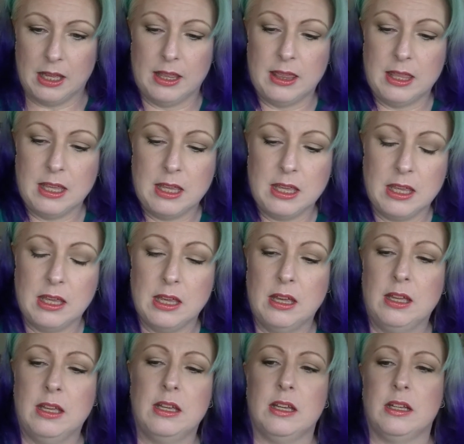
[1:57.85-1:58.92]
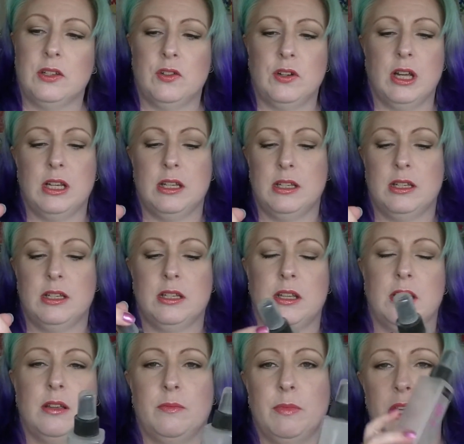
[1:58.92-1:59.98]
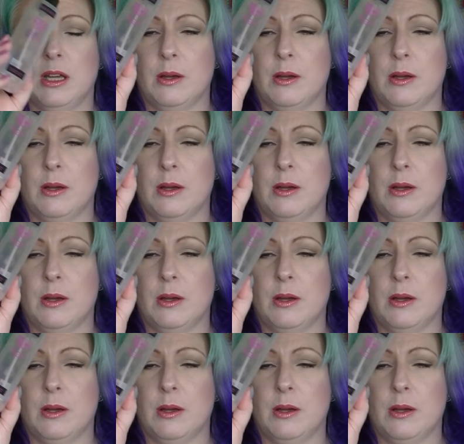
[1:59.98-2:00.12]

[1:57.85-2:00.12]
The Australis makeup